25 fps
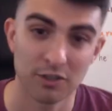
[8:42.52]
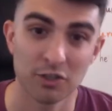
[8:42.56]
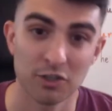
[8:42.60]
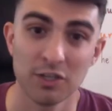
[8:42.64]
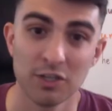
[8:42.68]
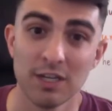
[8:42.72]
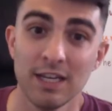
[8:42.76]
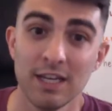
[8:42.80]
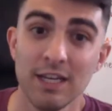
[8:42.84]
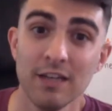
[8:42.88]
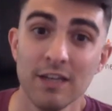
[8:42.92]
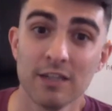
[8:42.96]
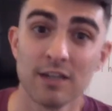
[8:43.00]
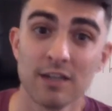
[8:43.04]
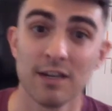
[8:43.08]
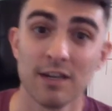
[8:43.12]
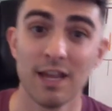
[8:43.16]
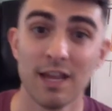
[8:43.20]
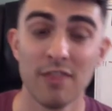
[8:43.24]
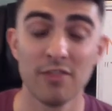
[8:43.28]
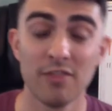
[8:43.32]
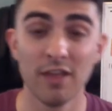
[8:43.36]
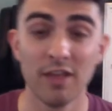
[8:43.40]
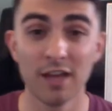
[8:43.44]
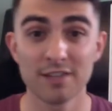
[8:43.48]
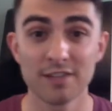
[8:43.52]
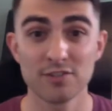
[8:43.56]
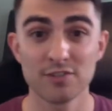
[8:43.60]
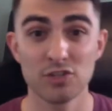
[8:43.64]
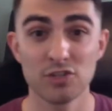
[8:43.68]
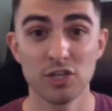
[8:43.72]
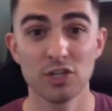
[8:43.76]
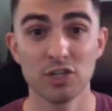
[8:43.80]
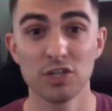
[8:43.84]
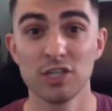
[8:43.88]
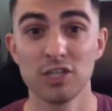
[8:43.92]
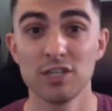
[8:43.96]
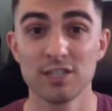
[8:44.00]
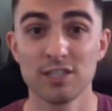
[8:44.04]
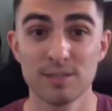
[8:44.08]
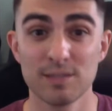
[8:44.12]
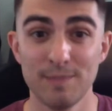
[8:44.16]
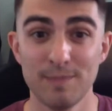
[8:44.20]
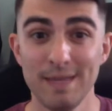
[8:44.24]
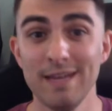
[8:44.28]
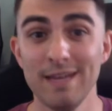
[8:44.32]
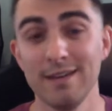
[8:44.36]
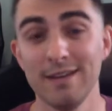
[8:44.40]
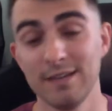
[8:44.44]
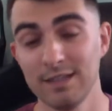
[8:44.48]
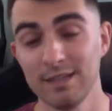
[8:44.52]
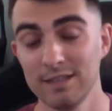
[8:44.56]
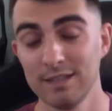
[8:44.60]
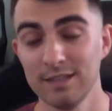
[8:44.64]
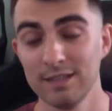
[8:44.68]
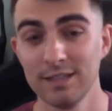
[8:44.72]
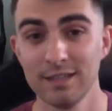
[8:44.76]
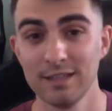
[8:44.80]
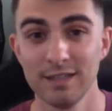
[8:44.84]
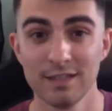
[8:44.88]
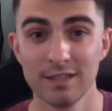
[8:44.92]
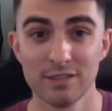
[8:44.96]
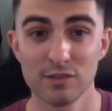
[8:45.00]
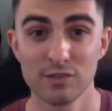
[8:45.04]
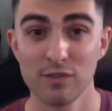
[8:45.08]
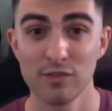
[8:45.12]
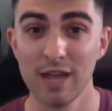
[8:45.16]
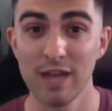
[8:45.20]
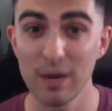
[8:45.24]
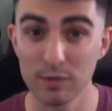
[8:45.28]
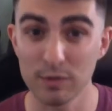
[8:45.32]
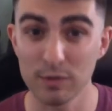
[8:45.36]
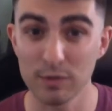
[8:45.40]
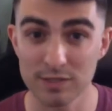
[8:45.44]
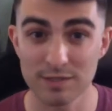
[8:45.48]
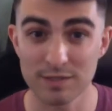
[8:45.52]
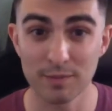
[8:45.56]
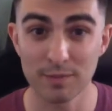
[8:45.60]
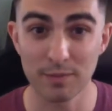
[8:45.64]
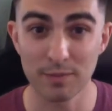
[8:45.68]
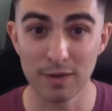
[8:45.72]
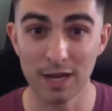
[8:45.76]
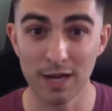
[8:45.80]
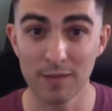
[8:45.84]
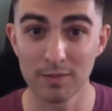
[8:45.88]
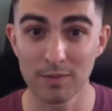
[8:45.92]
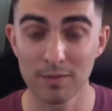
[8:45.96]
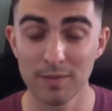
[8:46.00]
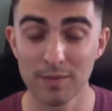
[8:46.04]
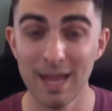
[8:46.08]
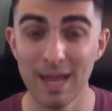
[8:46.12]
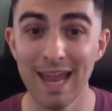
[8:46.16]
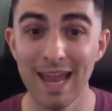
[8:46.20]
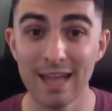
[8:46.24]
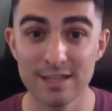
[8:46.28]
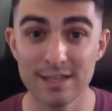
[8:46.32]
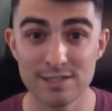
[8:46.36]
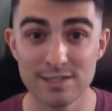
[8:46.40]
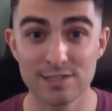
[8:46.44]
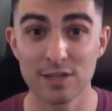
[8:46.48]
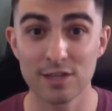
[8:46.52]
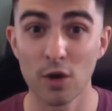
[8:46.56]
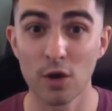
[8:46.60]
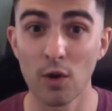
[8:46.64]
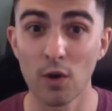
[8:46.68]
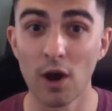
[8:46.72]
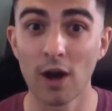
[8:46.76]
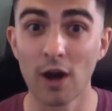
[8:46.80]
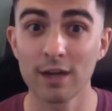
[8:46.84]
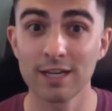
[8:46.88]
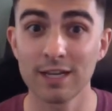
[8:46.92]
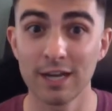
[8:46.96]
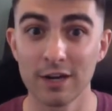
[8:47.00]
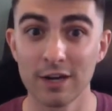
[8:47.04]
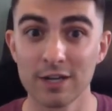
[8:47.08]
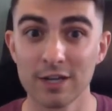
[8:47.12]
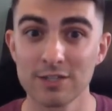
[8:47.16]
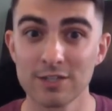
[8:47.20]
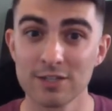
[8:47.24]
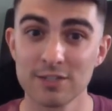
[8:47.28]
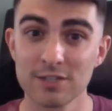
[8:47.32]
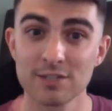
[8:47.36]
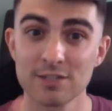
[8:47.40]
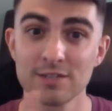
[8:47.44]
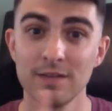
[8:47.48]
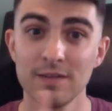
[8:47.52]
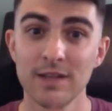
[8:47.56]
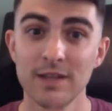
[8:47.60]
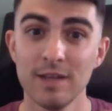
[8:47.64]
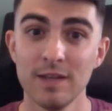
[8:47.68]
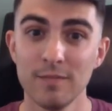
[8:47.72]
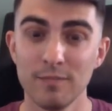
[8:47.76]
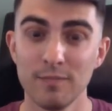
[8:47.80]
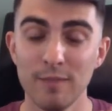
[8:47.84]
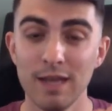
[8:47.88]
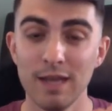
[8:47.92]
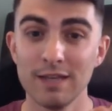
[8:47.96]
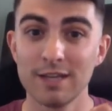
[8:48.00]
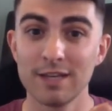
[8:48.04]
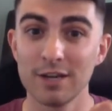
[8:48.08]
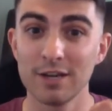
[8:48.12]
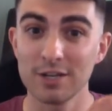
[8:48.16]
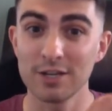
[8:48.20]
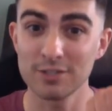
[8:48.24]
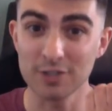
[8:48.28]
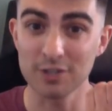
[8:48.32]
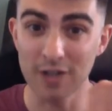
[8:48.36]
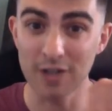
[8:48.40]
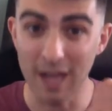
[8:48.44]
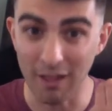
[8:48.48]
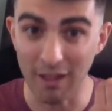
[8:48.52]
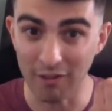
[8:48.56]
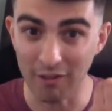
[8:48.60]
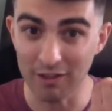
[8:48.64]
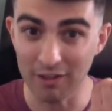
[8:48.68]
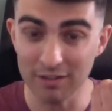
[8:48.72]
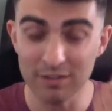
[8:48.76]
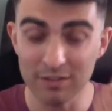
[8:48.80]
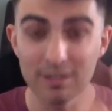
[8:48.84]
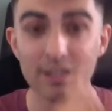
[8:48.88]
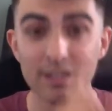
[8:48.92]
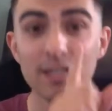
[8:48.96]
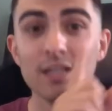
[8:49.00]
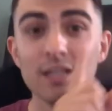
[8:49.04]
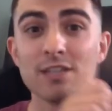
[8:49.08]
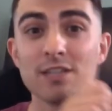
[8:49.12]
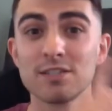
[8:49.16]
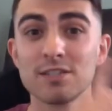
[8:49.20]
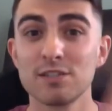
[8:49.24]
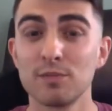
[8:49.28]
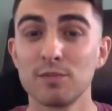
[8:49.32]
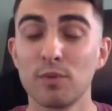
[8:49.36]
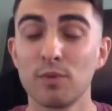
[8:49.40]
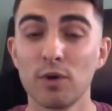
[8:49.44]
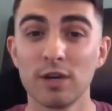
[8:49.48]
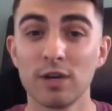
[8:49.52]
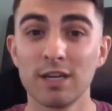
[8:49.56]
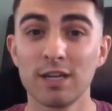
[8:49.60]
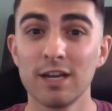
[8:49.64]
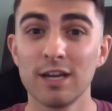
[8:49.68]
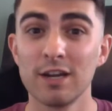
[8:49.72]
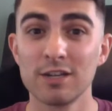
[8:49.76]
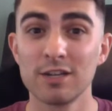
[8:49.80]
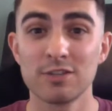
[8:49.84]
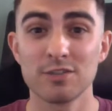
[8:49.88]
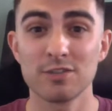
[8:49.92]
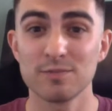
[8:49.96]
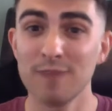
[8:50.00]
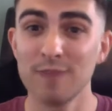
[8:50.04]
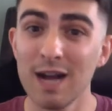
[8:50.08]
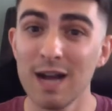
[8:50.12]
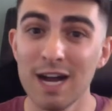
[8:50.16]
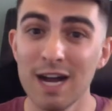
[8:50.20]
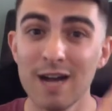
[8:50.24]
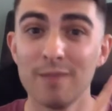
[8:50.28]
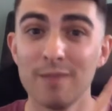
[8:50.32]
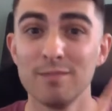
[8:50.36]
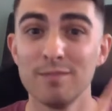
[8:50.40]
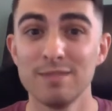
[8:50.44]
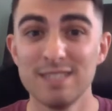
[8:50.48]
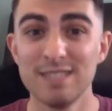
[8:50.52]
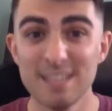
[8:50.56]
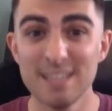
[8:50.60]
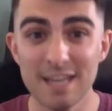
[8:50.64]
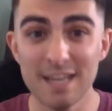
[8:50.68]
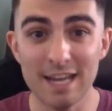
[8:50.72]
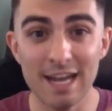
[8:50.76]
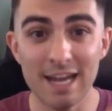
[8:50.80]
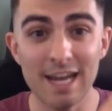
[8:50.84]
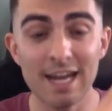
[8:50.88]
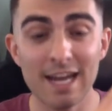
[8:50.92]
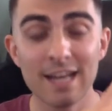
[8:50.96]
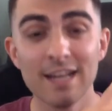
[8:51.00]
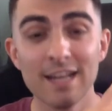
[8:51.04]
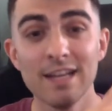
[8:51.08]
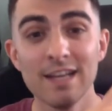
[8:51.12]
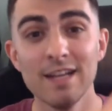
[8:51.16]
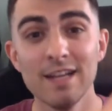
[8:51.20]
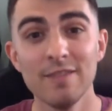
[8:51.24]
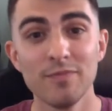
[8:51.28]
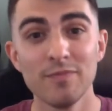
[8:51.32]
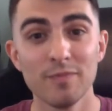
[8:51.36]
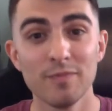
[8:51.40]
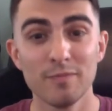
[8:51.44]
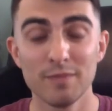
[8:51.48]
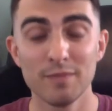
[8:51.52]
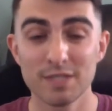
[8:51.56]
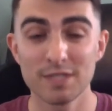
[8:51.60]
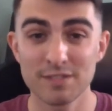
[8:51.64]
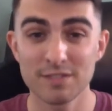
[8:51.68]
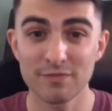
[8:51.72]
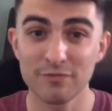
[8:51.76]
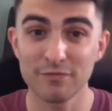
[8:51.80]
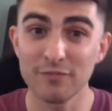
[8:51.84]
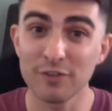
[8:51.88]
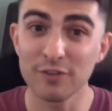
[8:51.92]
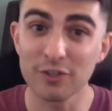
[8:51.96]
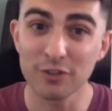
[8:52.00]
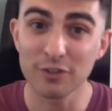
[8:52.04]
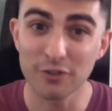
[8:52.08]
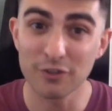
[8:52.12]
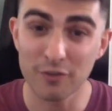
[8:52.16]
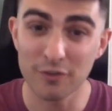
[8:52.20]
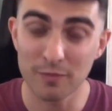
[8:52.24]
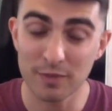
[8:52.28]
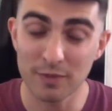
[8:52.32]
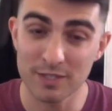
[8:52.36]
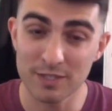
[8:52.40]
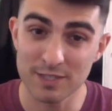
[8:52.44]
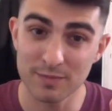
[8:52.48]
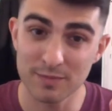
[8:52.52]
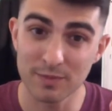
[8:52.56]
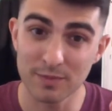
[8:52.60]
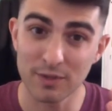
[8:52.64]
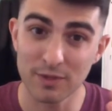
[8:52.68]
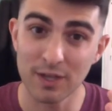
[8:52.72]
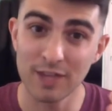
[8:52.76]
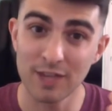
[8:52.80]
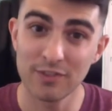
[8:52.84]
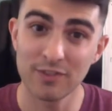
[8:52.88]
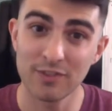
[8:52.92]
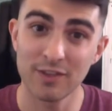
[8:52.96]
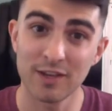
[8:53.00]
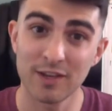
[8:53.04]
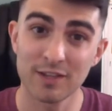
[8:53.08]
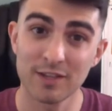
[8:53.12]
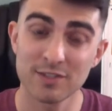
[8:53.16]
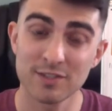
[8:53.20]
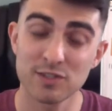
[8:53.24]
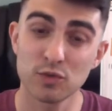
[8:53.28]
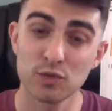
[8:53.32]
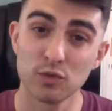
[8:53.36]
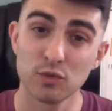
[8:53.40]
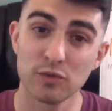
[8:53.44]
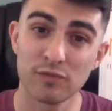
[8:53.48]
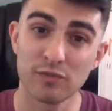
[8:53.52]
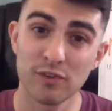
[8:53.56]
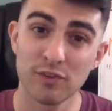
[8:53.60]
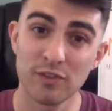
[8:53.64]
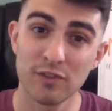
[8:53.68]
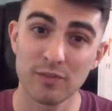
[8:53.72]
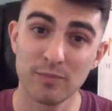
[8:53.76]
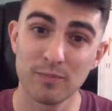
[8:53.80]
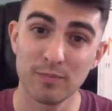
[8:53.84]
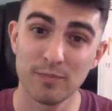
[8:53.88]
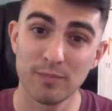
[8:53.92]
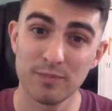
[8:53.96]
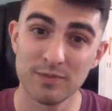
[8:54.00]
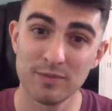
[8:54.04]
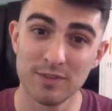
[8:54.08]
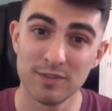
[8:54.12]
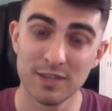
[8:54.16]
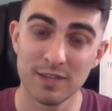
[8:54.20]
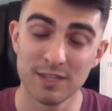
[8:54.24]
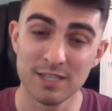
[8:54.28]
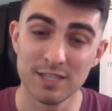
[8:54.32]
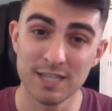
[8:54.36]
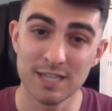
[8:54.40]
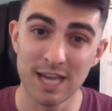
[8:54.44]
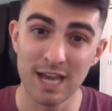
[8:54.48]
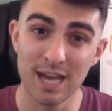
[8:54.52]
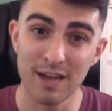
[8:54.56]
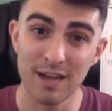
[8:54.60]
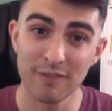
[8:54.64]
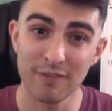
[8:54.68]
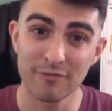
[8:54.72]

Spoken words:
hear, and thus she couldn't speak. So that was the problem. And so our characters, main character Helen, support characters Mom, Dad, Miss Fuller, the principal at the school for the deaf,